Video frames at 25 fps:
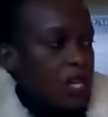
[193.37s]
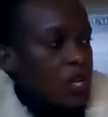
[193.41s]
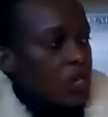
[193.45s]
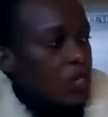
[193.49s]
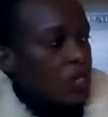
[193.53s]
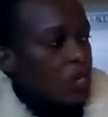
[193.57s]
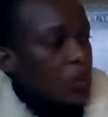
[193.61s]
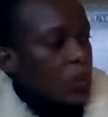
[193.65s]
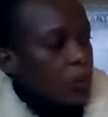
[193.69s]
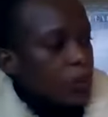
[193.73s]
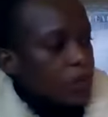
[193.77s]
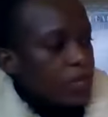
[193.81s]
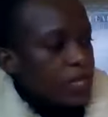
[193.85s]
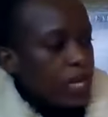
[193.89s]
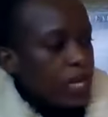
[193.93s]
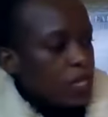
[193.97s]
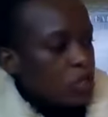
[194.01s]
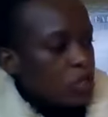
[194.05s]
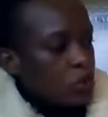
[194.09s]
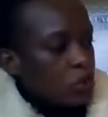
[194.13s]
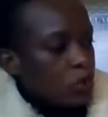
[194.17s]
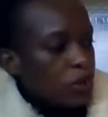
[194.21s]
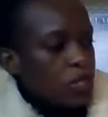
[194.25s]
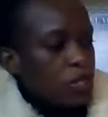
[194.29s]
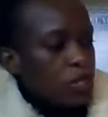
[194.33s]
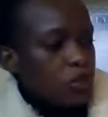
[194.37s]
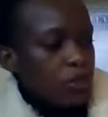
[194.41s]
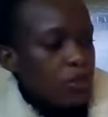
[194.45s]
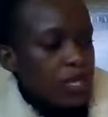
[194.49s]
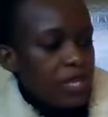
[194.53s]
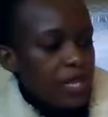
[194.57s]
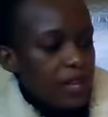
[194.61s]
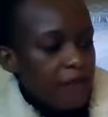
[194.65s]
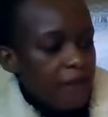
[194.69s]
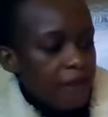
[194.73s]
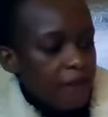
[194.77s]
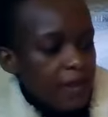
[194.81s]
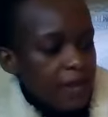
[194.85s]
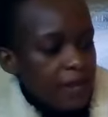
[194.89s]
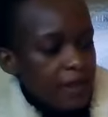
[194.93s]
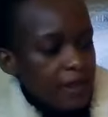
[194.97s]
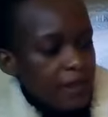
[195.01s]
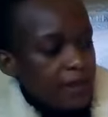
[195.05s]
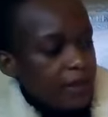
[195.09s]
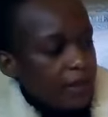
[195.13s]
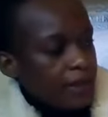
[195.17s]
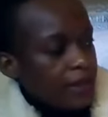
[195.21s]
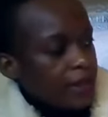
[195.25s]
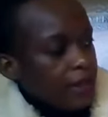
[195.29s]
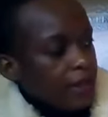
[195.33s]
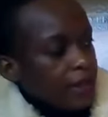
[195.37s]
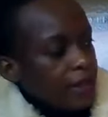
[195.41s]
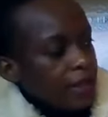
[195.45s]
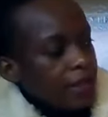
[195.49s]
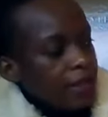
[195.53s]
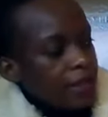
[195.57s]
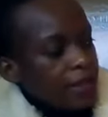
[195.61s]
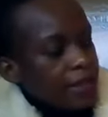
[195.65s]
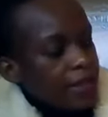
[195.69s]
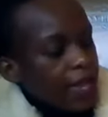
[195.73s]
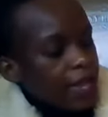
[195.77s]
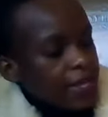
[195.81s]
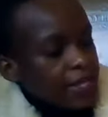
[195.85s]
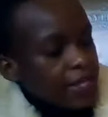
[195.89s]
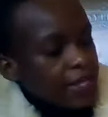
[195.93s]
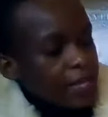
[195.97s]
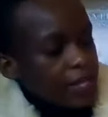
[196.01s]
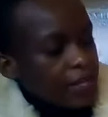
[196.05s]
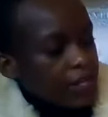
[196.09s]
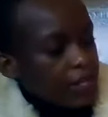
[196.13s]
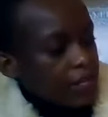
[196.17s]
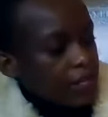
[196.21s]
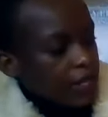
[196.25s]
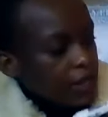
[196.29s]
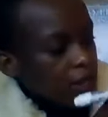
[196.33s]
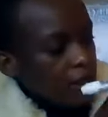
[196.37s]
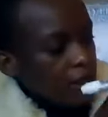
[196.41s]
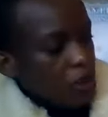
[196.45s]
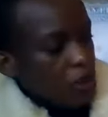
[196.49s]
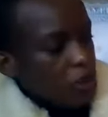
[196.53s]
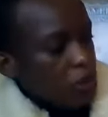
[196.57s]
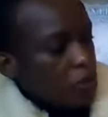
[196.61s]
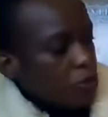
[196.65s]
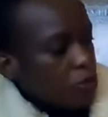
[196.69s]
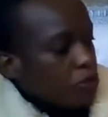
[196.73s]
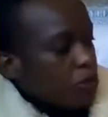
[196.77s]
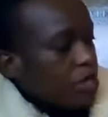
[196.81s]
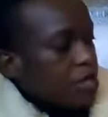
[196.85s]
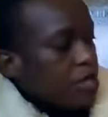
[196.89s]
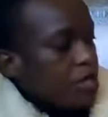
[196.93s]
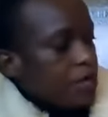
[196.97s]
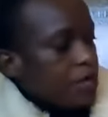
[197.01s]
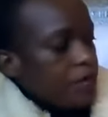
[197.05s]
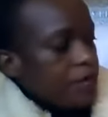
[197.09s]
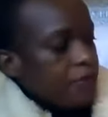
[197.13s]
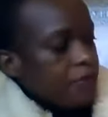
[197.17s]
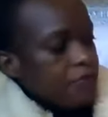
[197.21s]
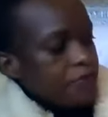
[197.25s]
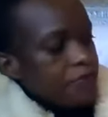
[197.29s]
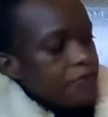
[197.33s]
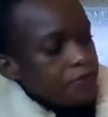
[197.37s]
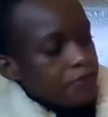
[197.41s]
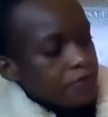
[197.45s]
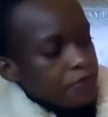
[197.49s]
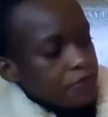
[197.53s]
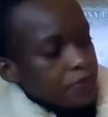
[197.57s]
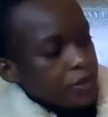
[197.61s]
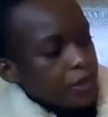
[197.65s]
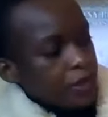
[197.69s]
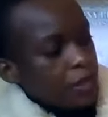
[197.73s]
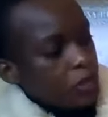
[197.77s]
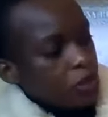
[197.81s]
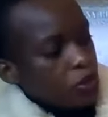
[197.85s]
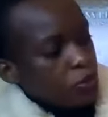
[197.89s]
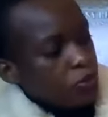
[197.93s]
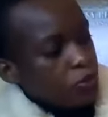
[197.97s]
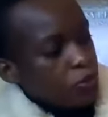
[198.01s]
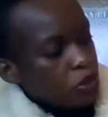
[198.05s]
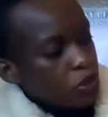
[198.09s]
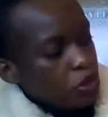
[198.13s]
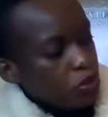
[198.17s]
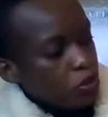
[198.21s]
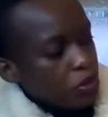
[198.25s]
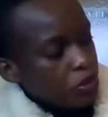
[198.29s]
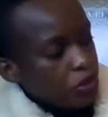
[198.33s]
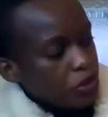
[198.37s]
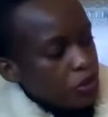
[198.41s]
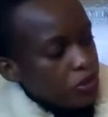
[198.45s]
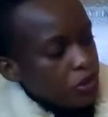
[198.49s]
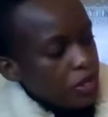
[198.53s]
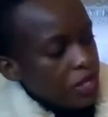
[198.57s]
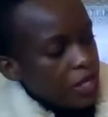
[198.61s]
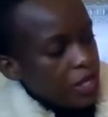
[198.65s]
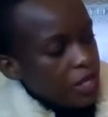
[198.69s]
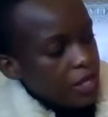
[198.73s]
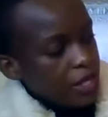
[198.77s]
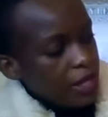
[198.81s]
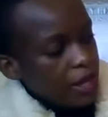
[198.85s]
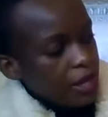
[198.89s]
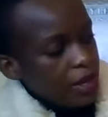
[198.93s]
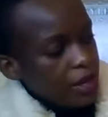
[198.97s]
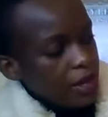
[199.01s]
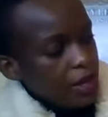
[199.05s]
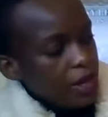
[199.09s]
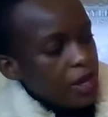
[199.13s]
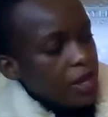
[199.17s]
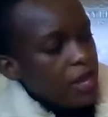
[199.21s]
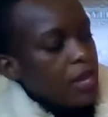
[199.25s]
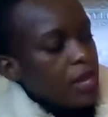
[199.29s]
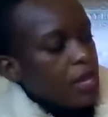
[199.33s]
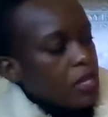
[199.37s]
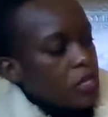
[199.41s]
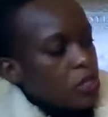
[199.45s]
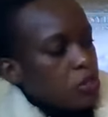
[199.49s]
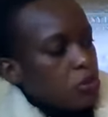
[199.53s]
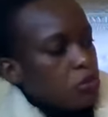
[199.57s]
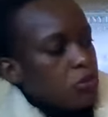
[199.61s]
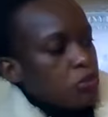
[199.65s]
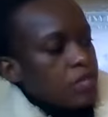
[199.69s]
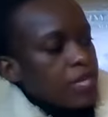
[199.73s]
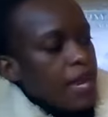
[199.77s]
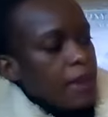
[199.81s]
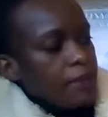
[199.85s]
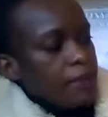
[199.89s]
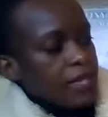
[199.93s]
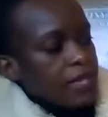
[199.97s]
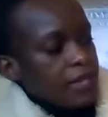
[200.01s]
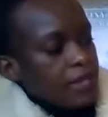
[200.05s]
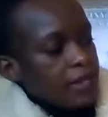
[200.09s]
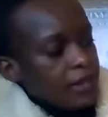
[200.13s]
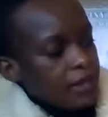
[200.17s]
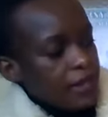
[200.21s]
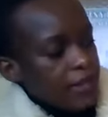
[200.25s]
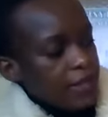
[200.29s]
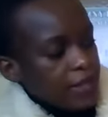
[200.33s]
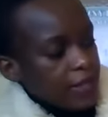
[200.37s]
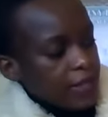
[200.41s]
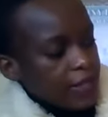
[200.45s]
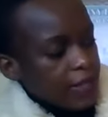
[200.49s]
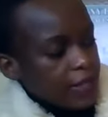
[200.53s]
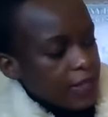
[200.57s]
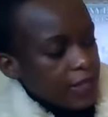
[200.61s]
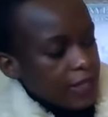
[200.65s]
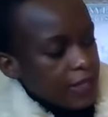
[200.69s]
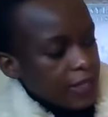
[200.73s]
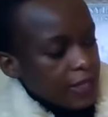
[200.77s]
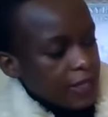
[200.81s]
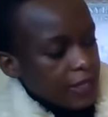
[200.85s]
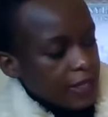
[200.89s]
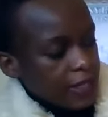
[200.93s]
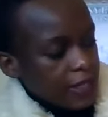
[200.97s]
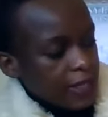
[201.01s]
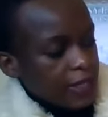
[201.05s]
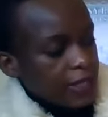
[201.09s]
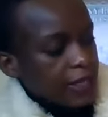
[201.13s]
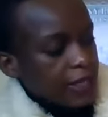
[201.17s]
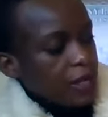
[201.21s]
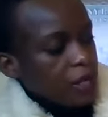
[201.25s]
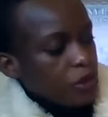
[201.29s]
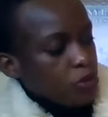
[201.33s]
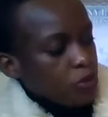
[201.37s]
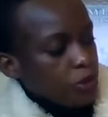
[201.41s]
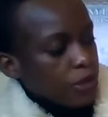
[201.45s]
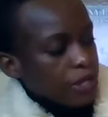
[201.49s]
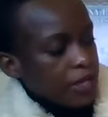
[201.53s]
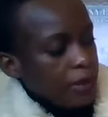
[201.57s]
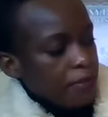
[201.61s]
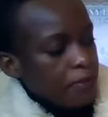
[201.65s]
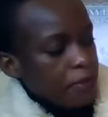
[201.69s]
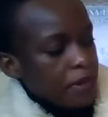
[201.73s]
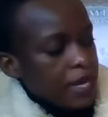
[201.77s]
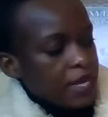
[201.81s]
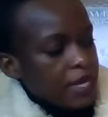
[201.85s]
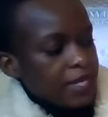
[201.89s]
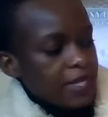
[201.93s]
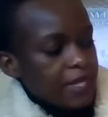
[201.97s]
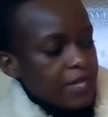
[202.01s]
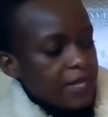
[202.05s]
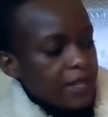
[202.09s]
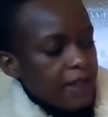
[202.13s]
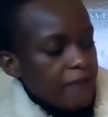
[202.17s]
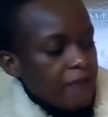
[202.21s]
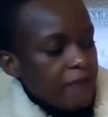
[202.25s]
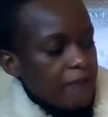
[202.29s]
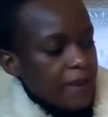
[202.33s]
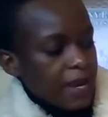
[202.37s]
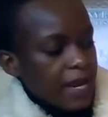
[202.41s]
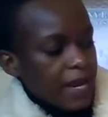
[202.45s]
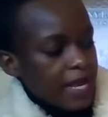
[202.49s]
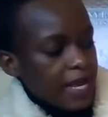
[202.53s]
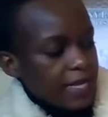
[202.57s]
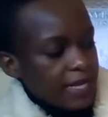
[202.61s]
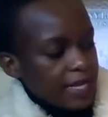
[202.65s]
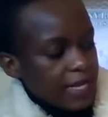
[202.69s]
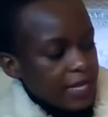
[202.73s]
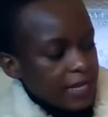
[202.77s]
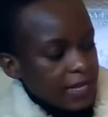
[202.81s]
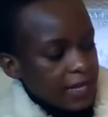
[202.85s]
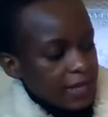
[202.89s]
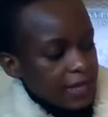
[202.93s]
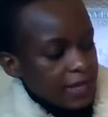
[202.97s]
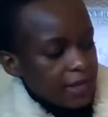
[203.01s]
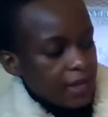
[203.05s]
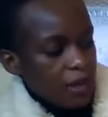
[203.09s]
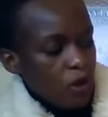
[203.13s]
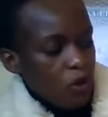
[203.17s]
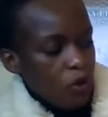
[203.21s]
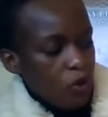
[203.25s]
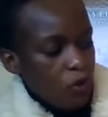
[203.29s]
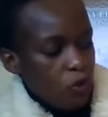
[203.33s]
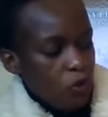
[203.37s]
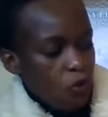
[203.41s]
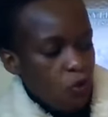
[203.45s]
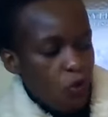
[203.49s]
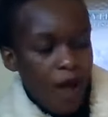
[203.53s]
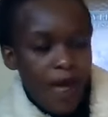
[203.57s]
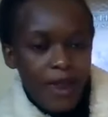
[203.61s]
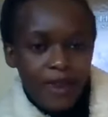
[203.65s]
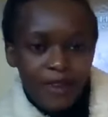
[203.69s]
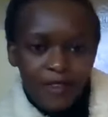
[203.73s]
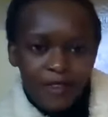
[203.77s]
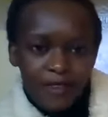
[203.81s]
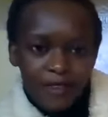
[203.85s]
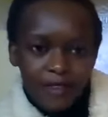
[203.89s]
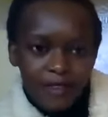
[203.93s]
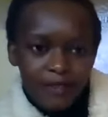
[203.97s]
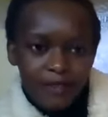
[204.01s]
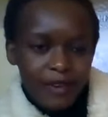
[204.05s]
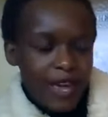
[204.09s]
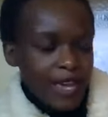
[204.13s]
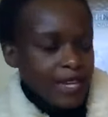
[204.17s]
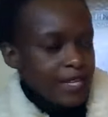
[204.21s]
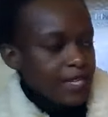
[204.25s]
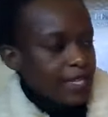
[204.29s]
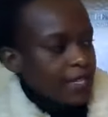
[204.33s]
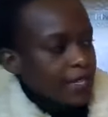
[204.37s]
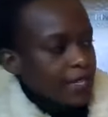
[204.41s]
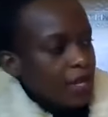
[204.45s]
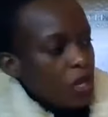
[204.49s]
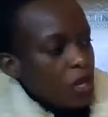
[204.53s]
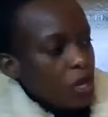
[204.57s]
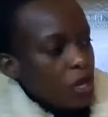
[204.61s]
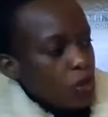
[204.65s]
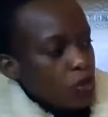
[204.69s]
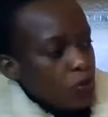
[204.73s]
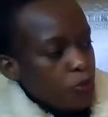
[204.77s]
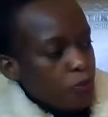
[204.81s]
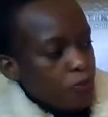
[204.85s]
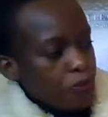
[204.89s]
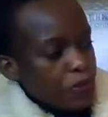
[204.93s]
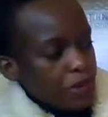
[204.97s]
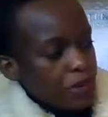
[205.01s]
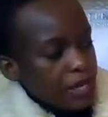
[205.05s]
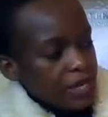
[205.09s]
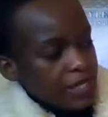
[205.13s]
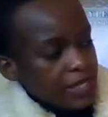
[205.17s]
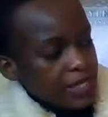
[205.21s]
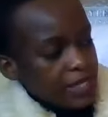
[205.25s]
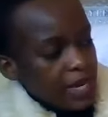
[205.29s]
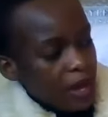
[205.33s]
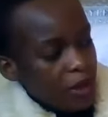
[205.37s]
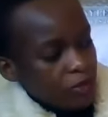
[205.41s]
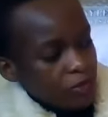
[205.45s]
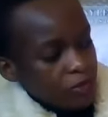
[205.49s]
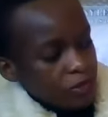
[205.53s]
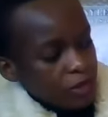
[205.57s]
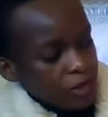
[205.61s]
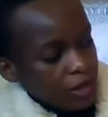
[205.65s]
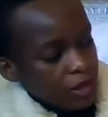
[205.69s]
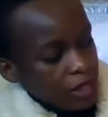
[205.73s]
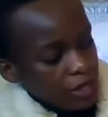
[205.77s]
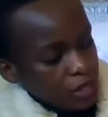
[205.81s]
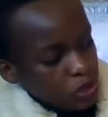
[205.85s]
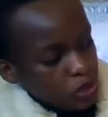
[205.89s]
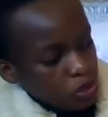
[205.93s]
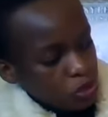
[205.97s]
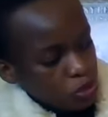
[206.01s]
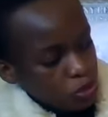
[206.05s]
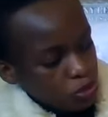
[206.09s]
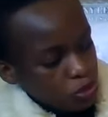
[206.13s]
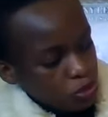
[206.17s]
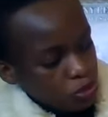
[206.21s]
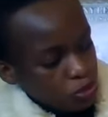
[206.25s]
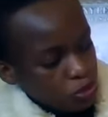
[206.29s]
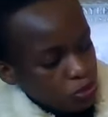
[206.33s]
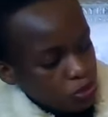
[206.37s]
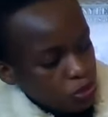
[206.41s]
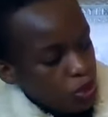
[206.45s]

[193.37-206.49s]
So we say 2 into 7, that is 3. You put your 3 here. 2 times 3, 6. You subtract 7 minus 6, 1, right? You bring down the 2.